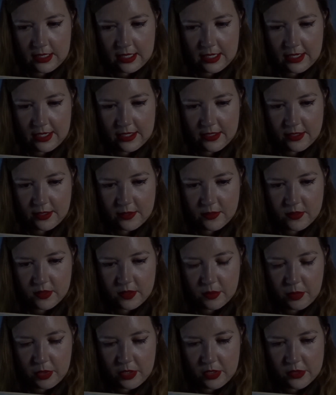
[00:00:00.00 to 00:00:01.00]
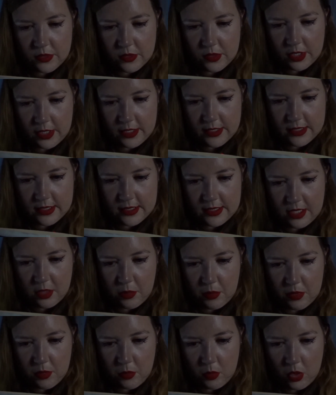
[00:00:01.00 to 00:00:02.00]
and I don't suppose you're going to tell
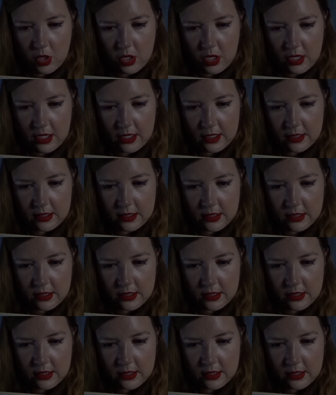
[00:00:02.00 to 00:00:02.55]
me why.